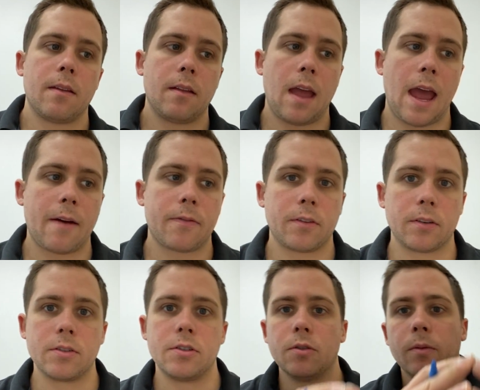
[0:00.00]

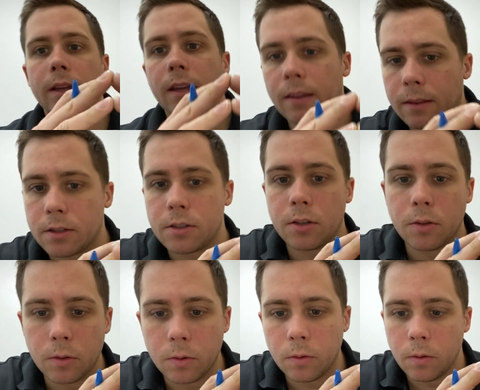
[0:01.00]
after doing the
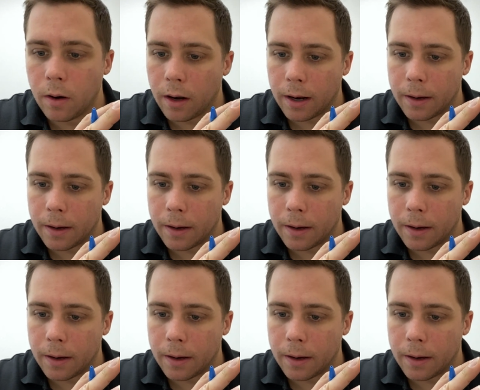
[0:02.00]
2